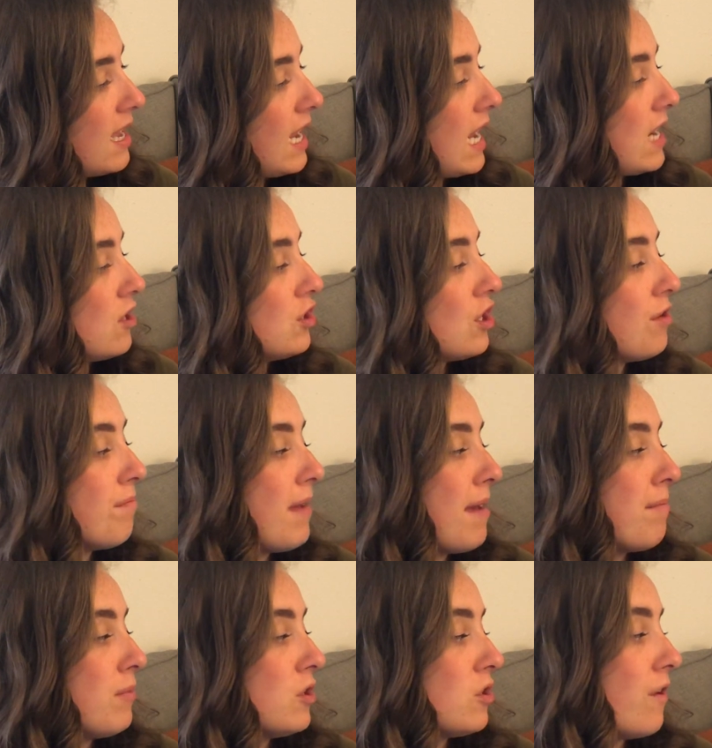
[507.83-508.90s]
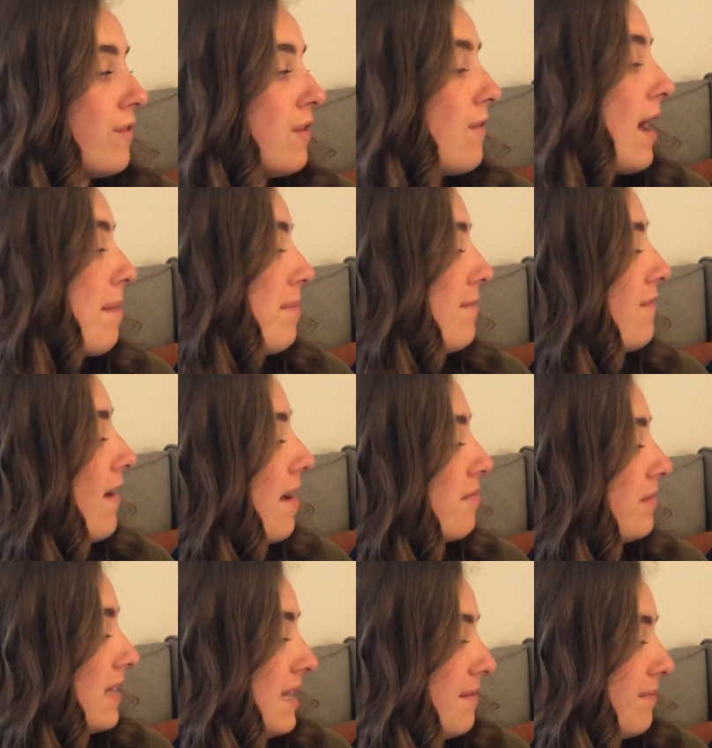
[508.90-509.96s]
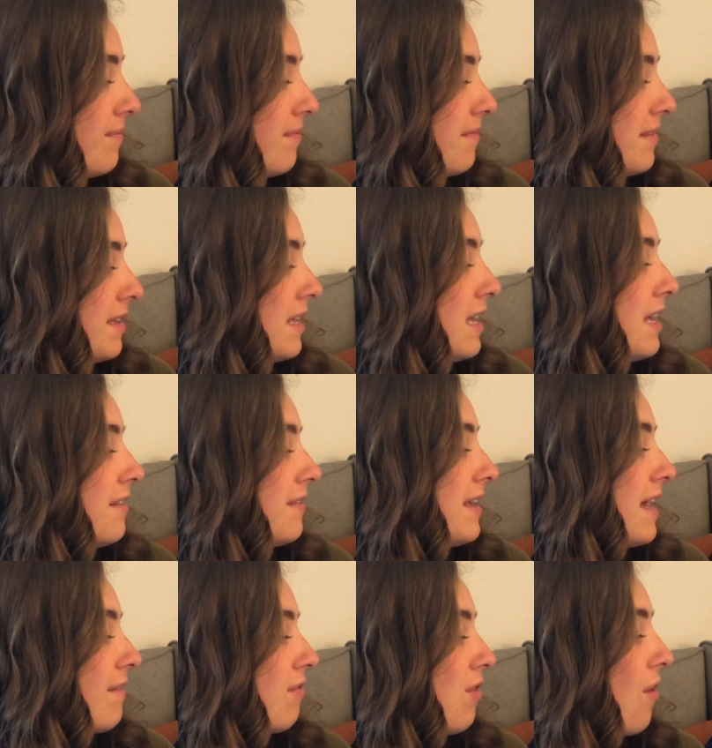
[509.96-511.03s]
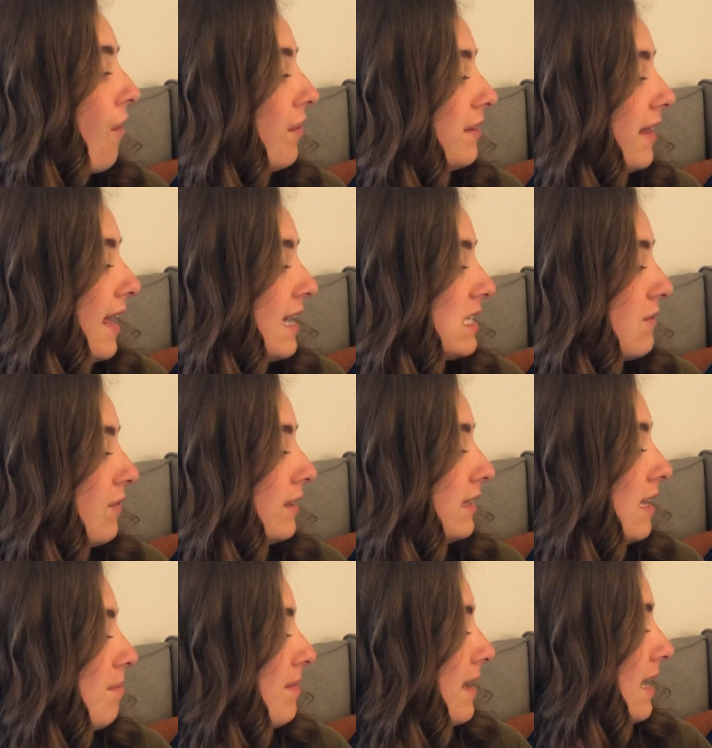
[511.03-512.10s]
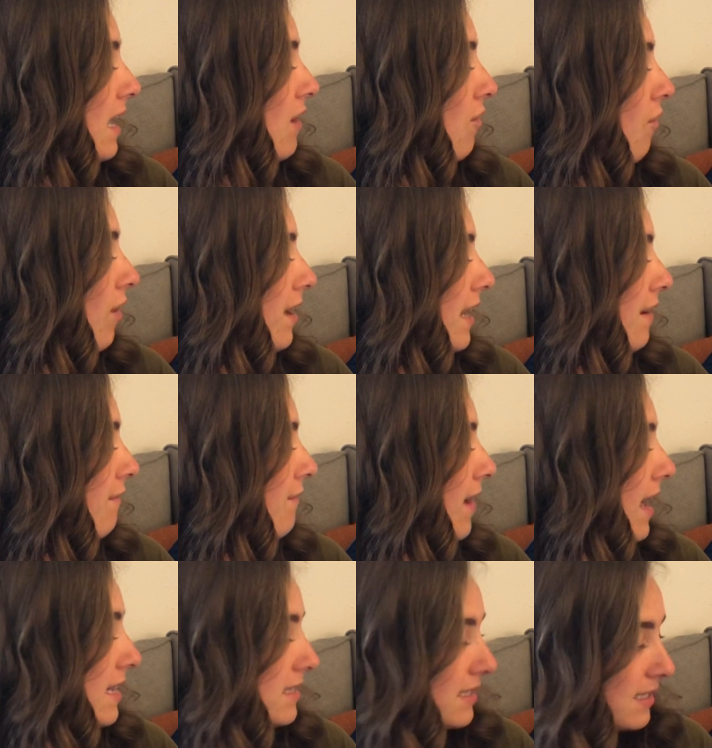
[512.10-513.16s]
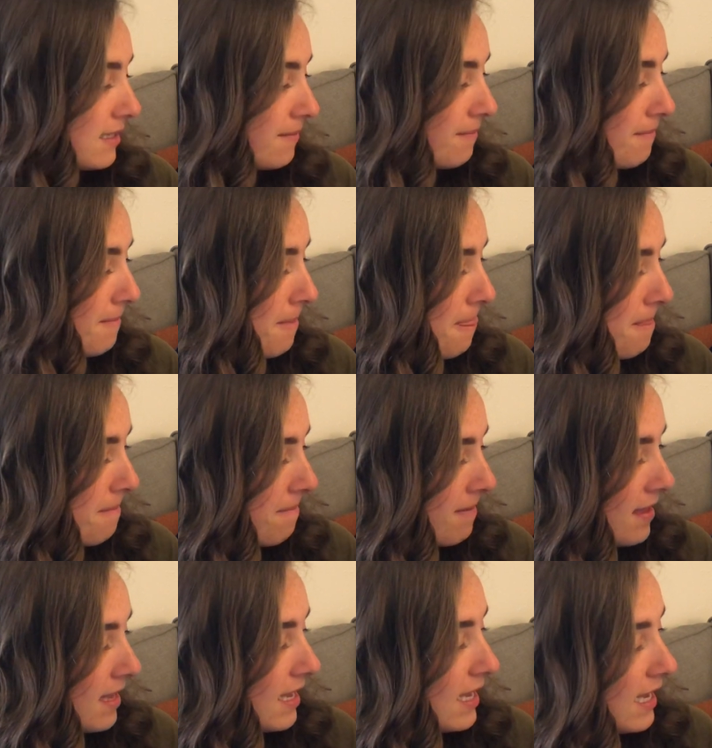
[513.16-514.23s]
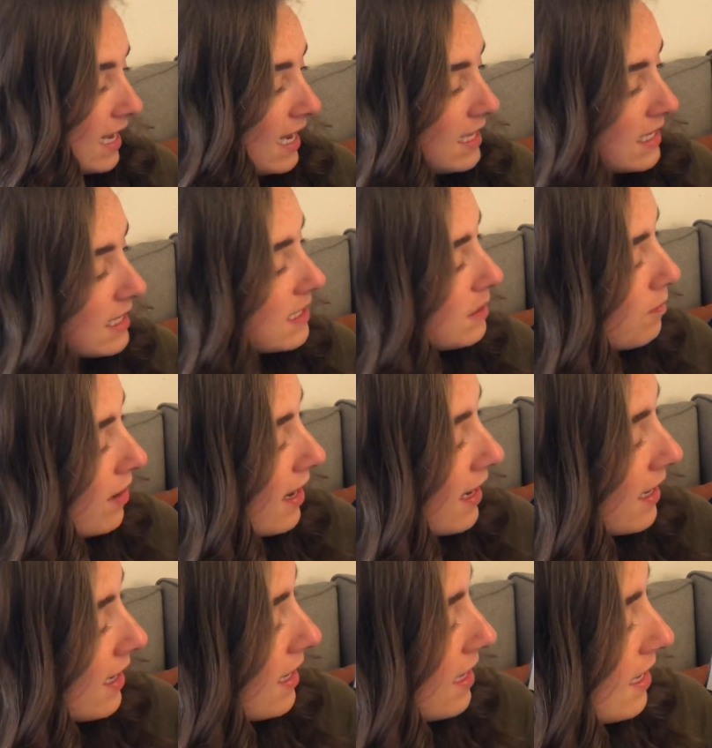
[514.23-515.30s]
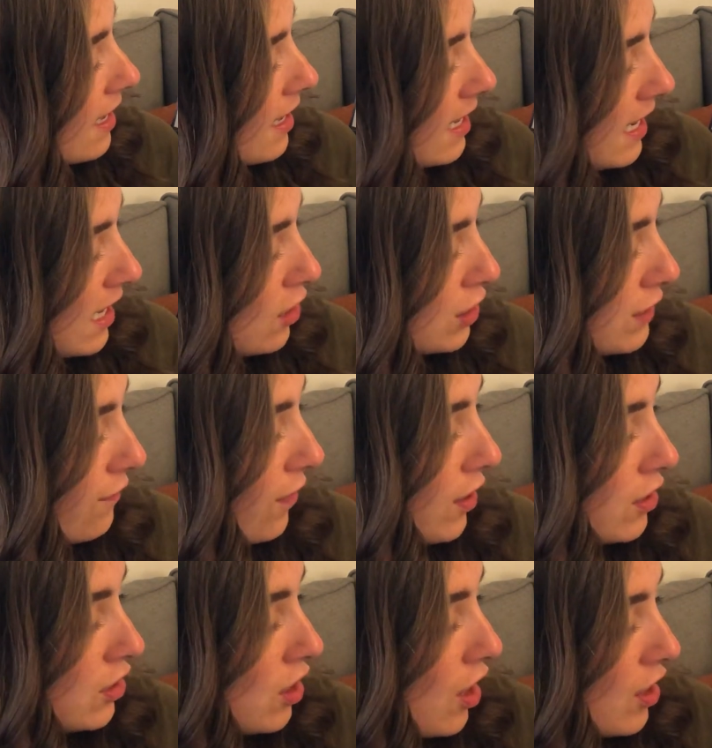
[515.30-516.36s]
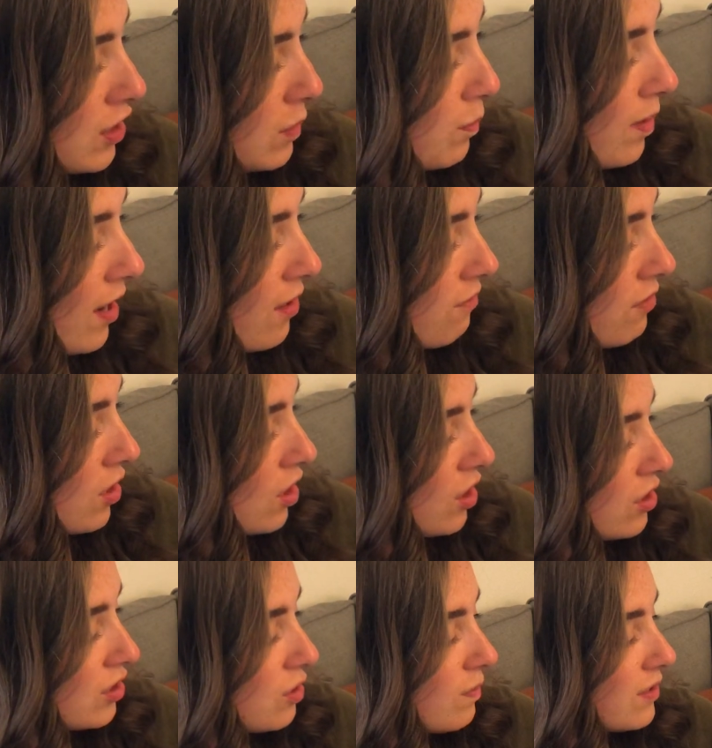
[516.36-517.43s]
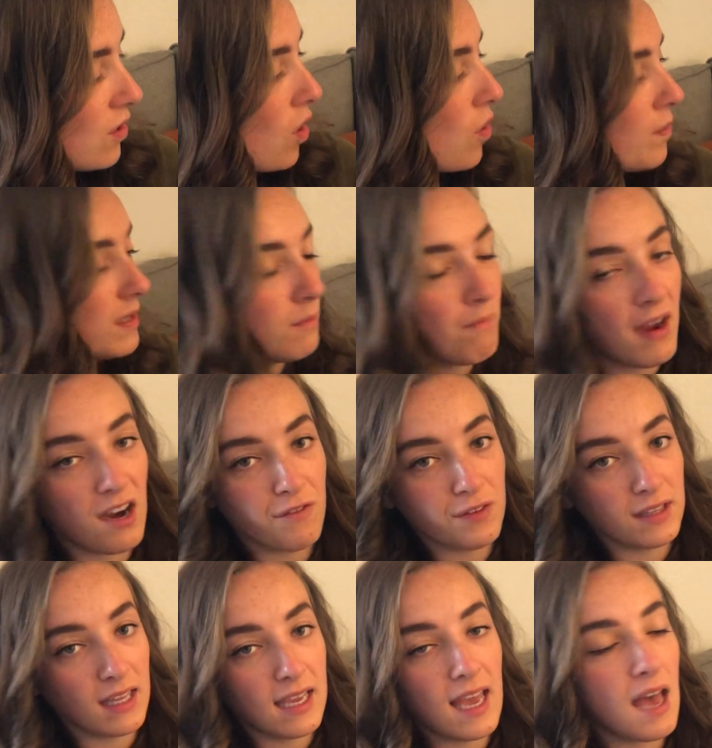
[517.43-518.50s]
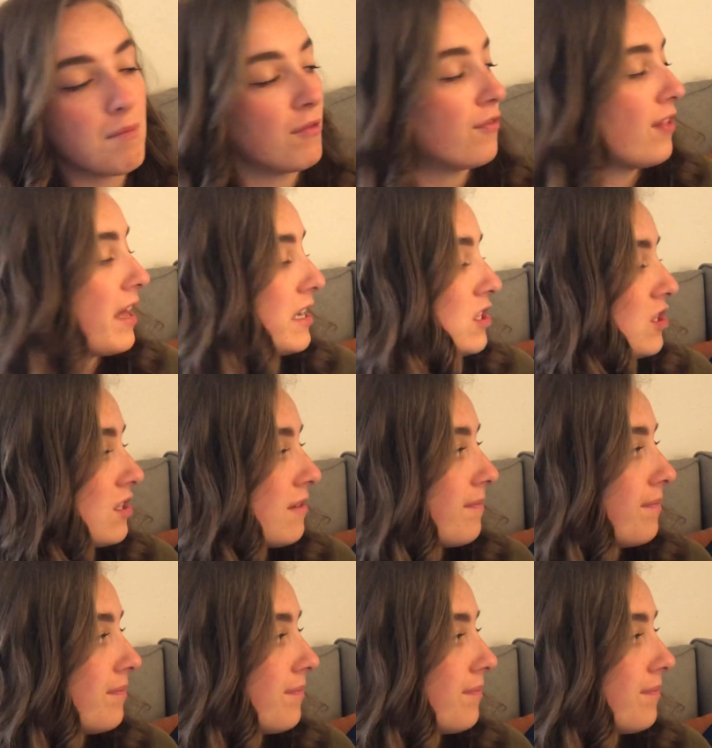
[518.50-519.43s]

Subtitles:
Hares are members of the rabbit family. They have long legs for leaping and running fast. In the spring, a hare's fur turns brown, so it's always perfectly camouflaged.